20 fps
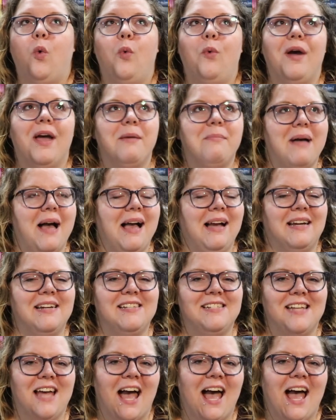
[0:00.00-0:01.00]
way back
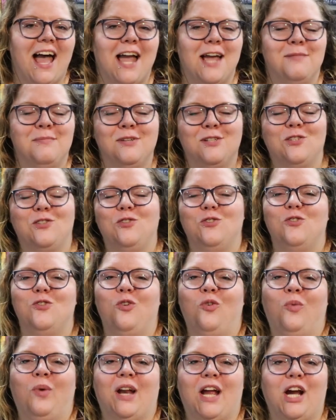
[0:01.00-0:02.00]
in time
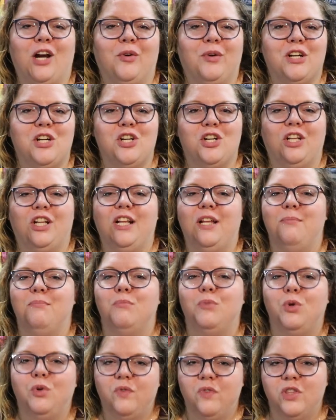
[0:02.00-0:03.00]
to when I originally
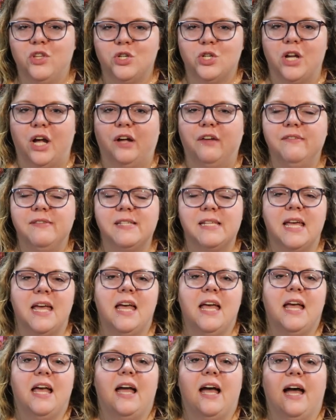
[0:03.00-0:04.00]
moved the shelves.
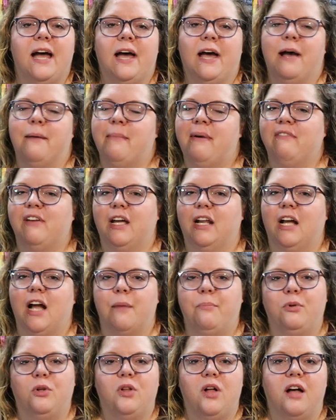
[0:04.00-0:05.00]
Um, I've got a
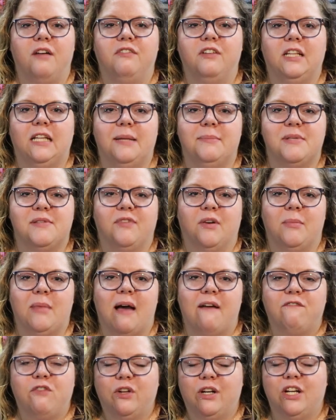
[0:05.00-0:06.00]
couple of clips from
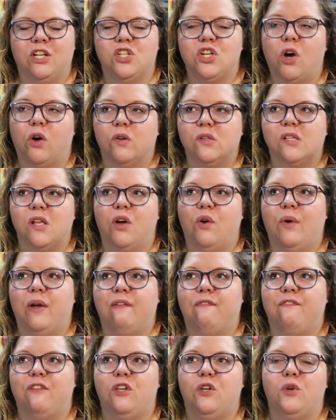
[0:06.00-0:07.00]
that footage. Also,
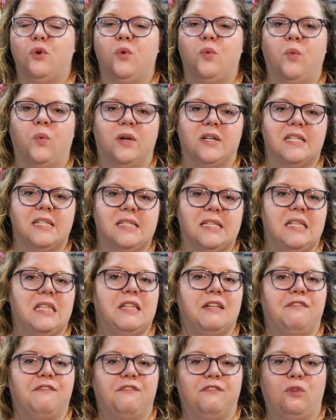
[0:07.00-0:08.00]
if you want to see
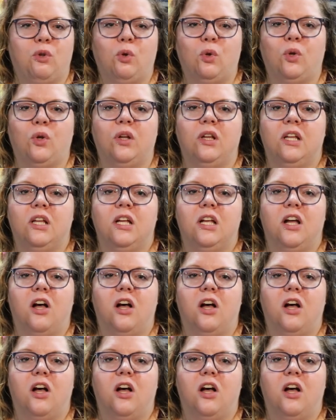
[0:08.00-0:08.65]
the full